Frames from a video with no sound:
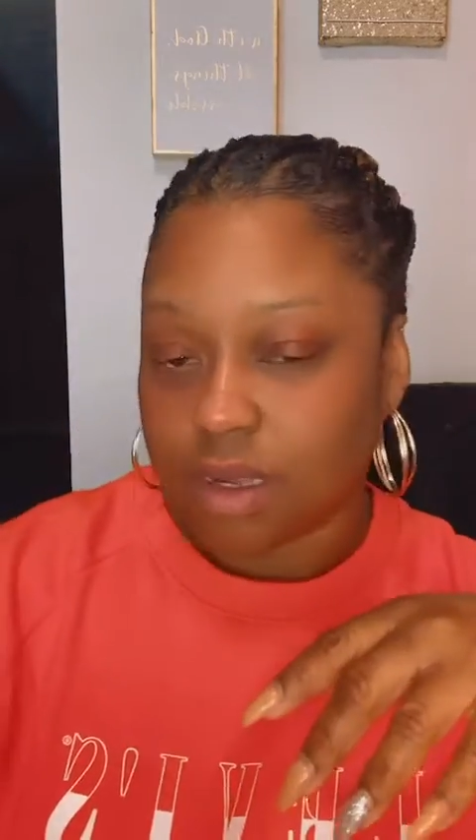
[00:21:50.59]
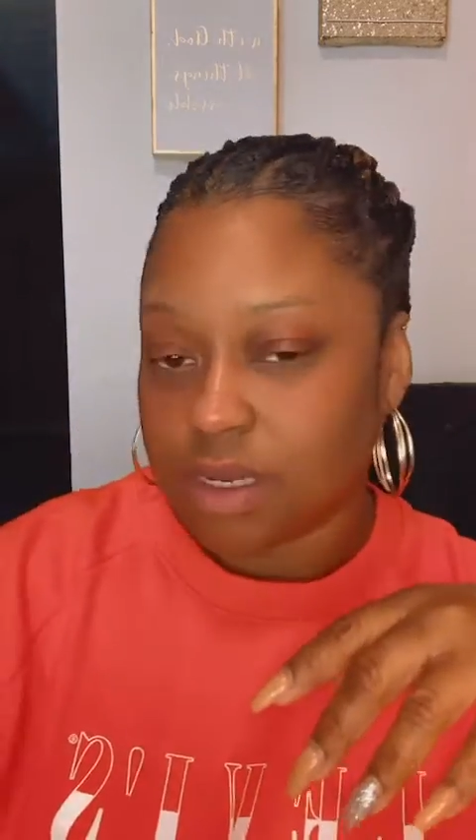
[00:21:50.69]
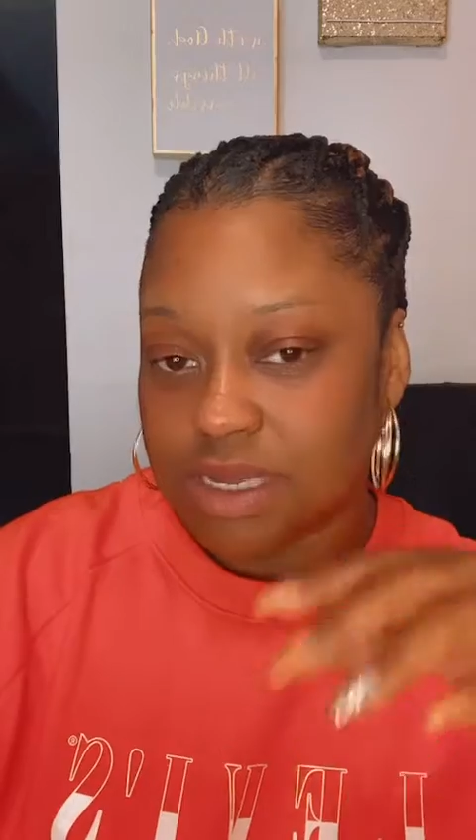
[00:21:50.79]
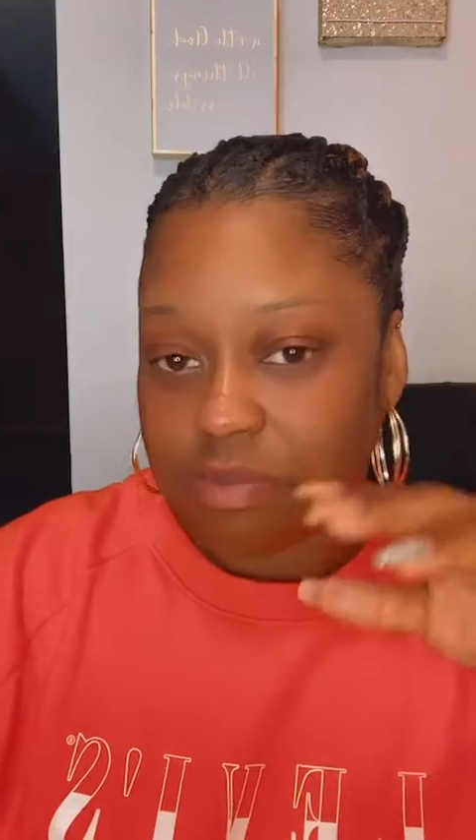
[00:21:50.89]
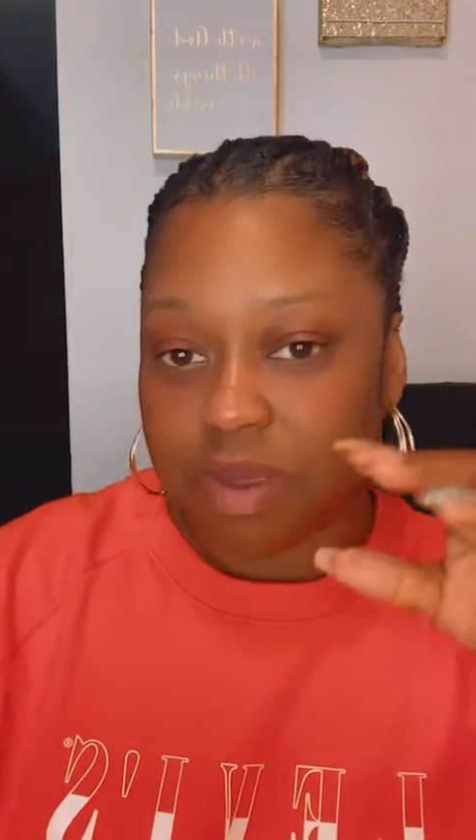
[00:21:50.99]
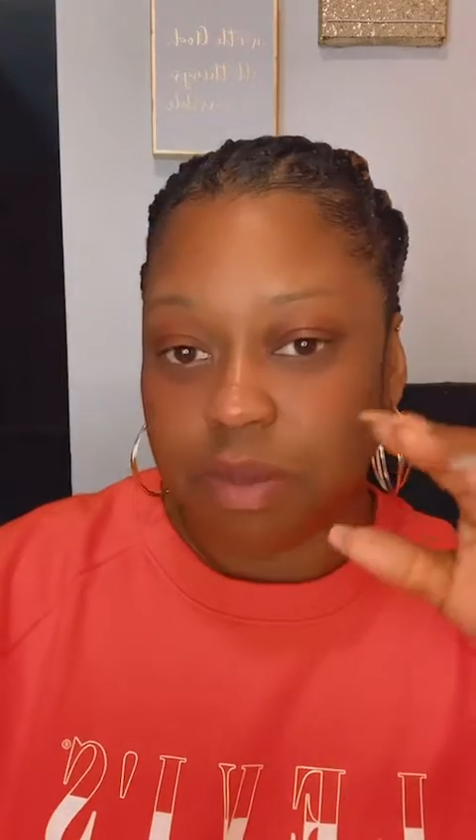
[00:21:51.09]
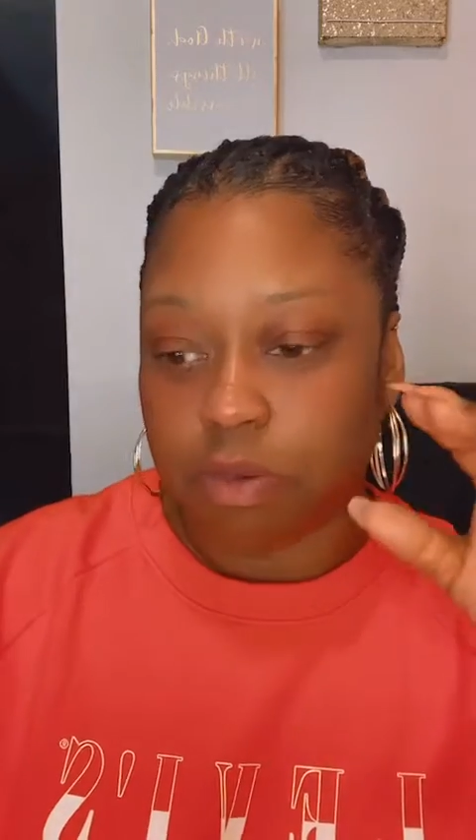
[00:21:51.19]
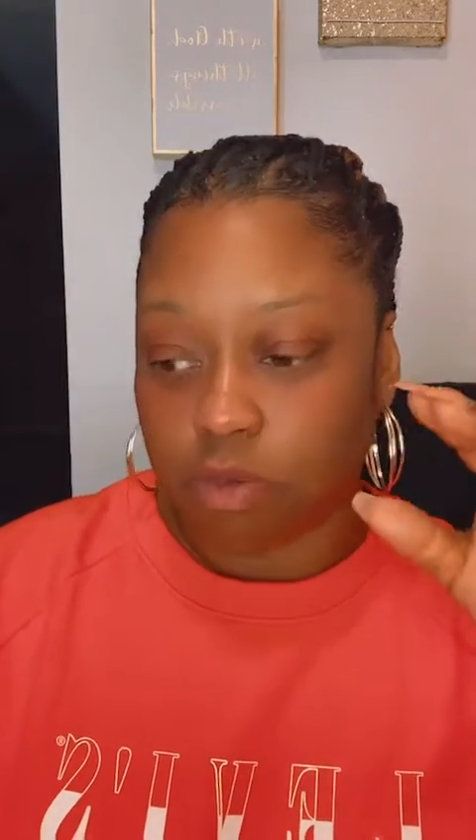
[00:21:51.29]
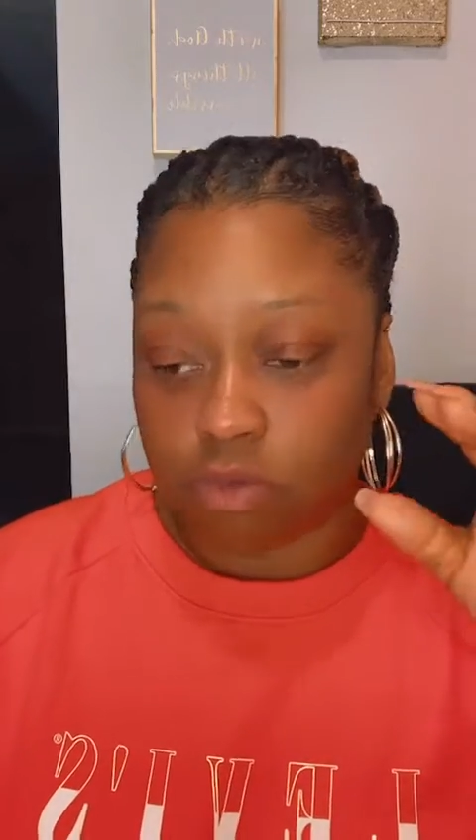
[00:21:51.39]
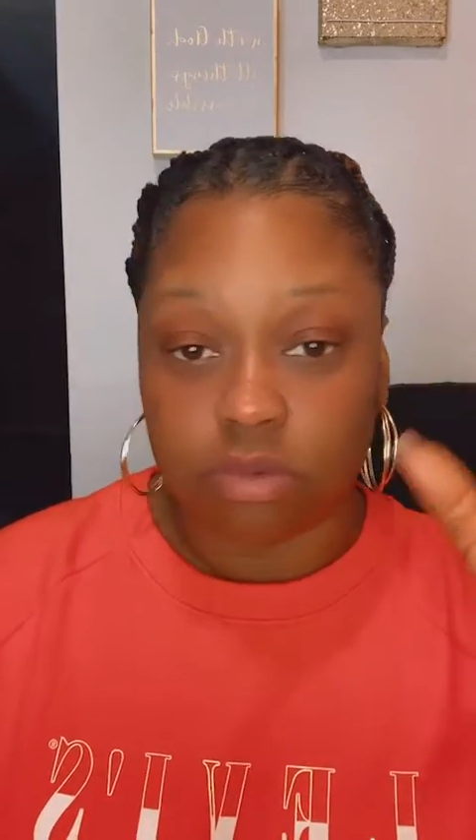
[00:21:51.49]
going to put their
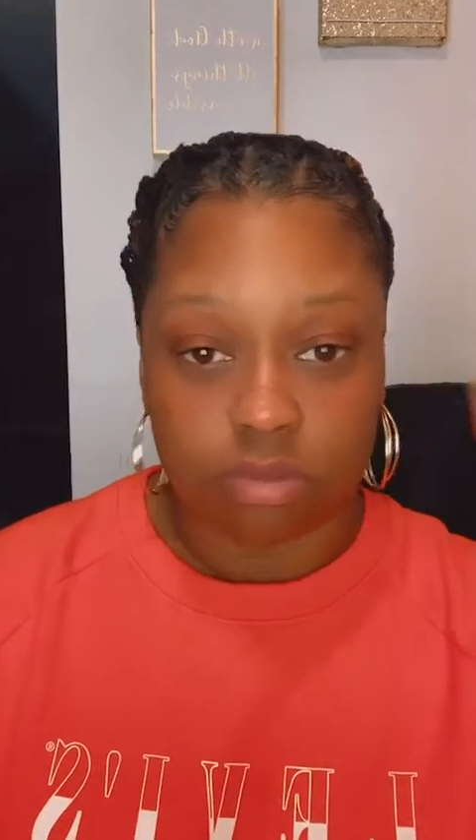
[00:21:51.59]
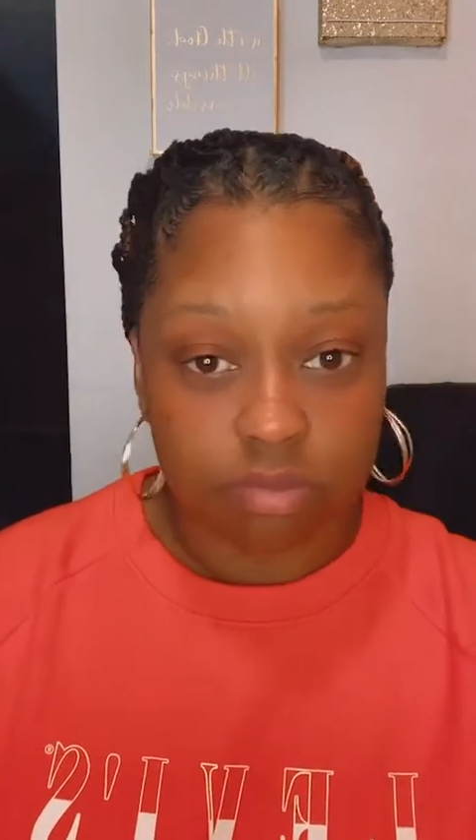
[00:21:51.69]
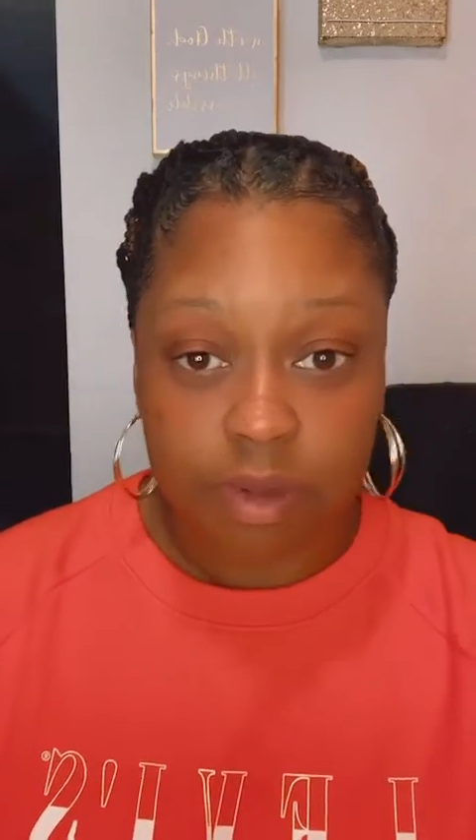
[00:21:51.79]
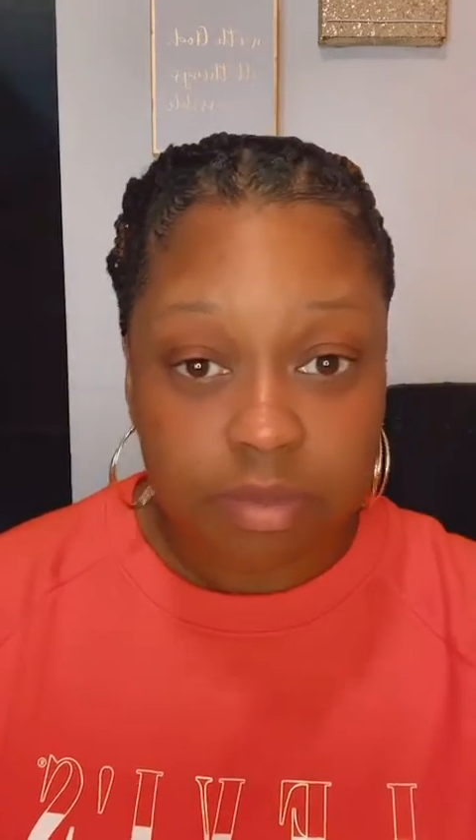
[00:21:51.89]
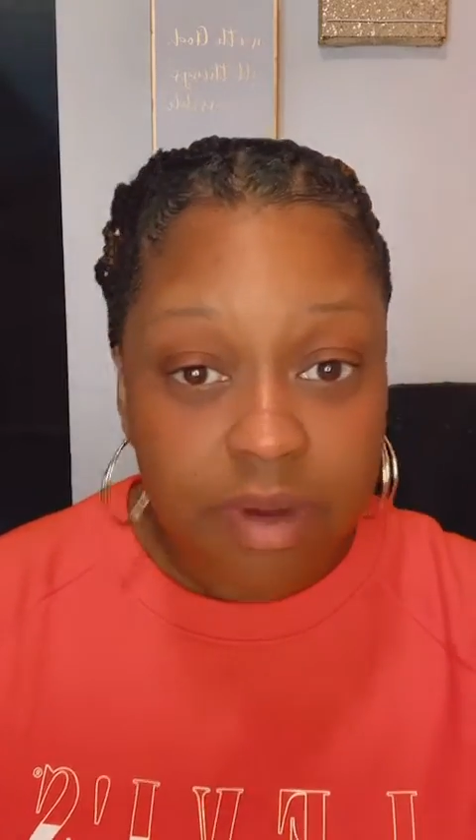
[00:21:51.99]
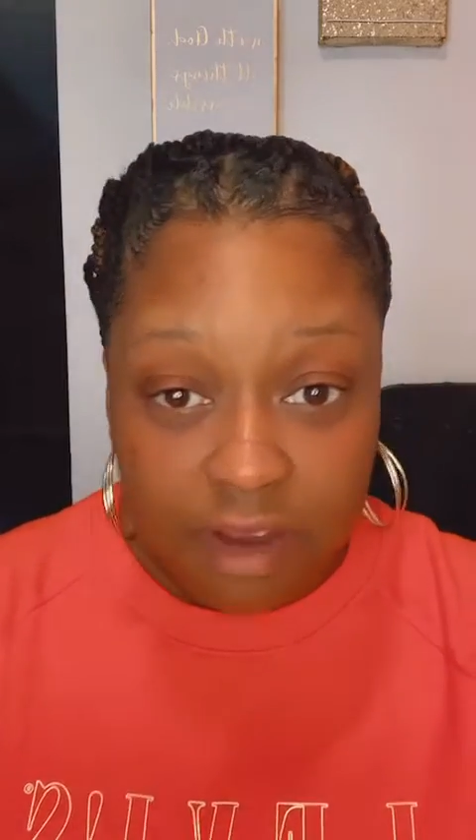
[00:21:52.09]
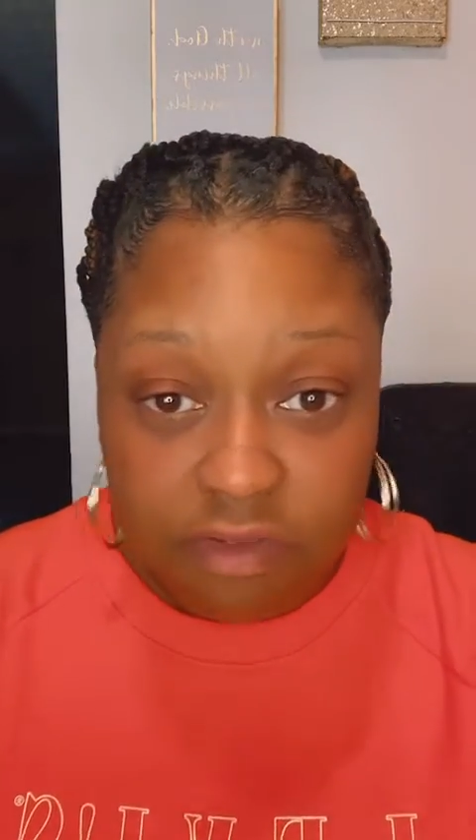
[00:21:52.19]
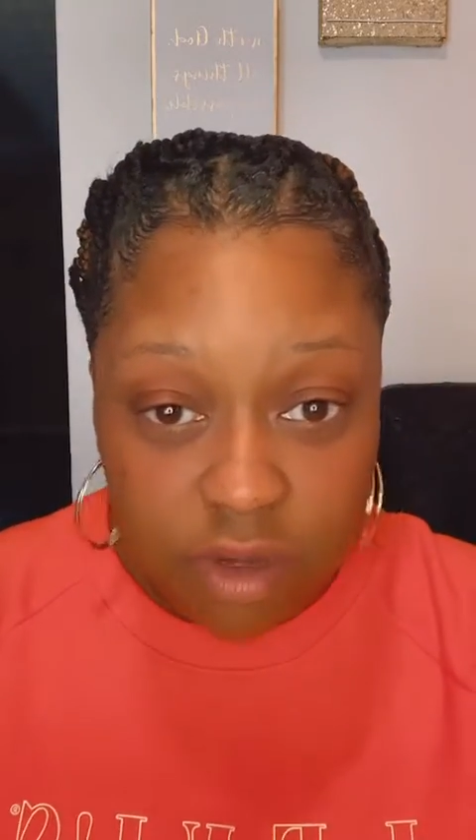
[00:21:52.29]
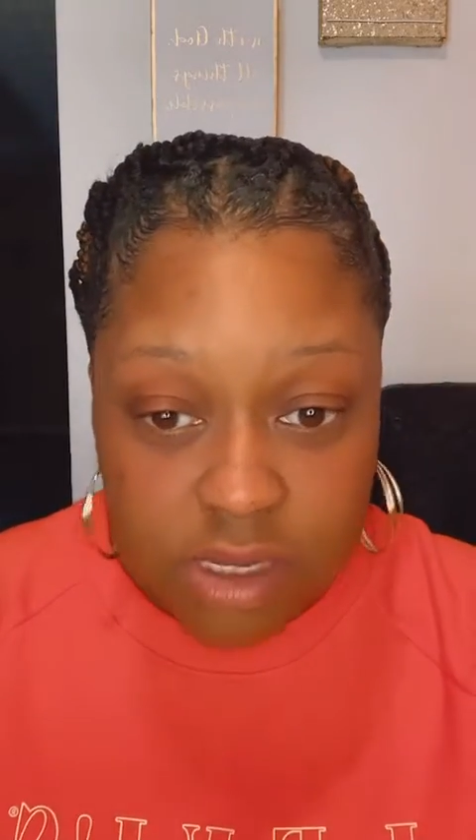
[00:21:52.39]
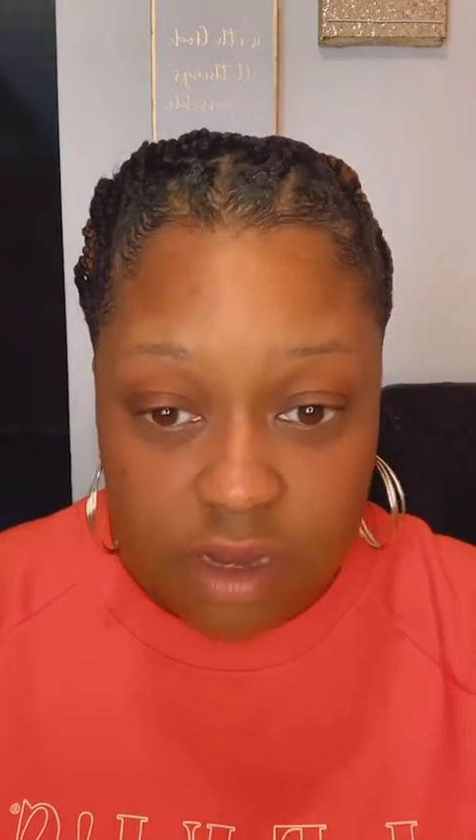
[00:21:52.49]
information and want
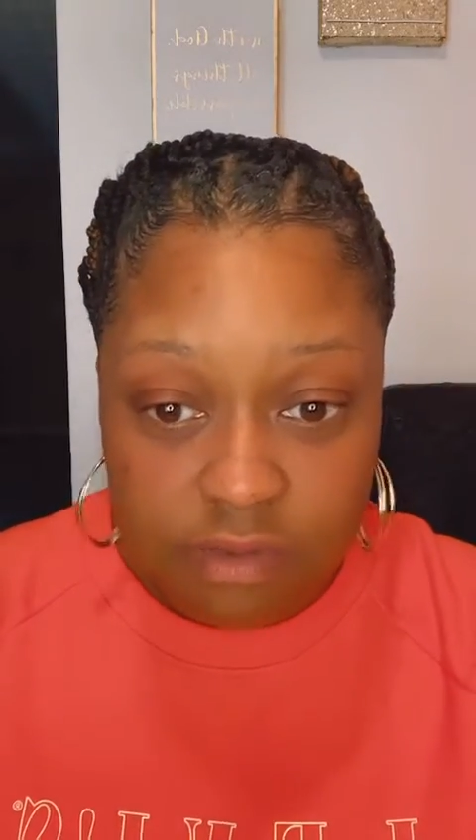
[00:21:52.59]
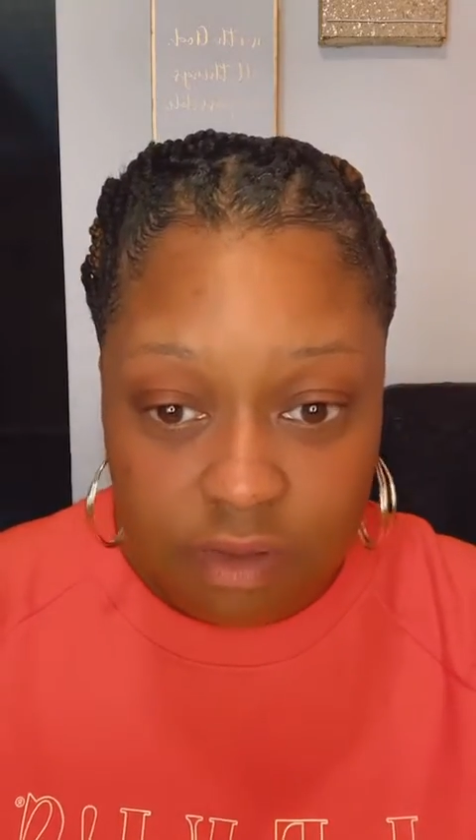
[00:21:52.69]
to learn